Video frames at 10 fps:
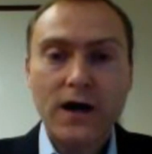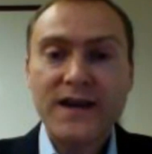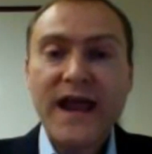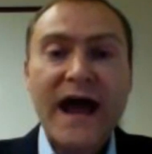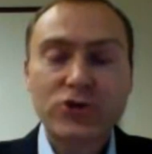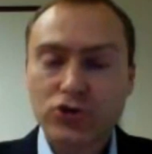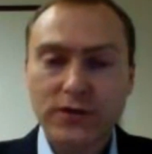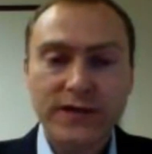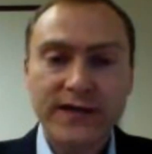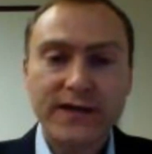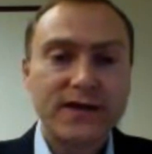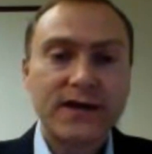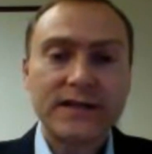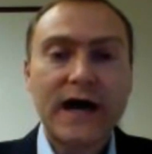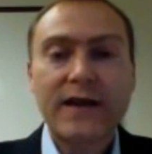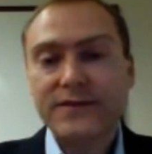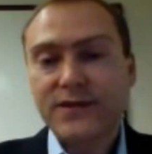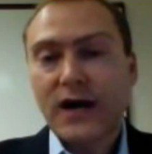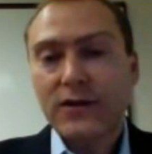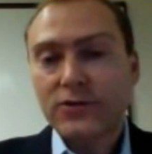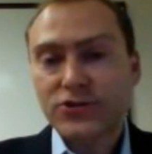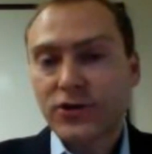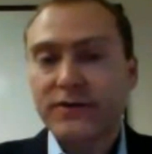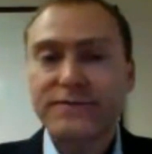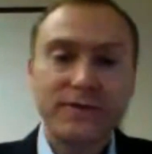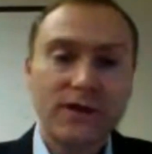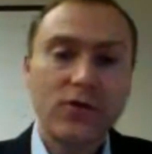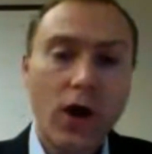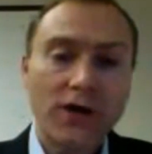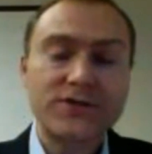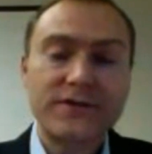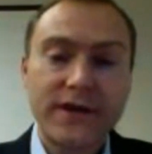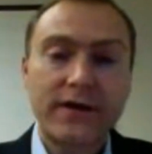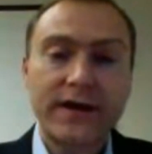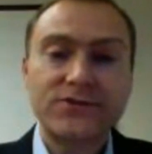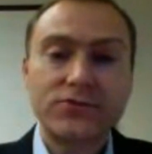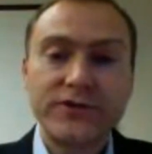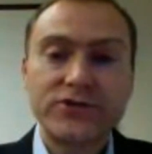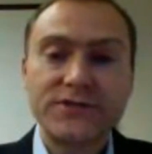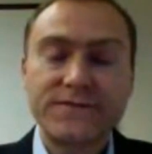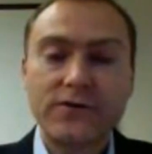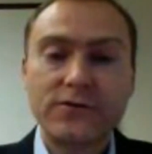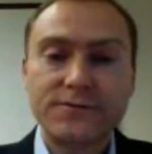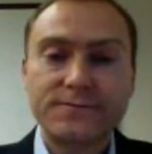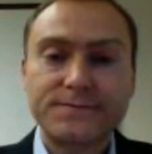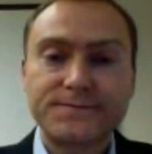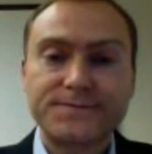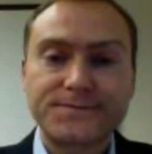Naturally, a lot of the dollars are going to flow onto the internet to reach these voters.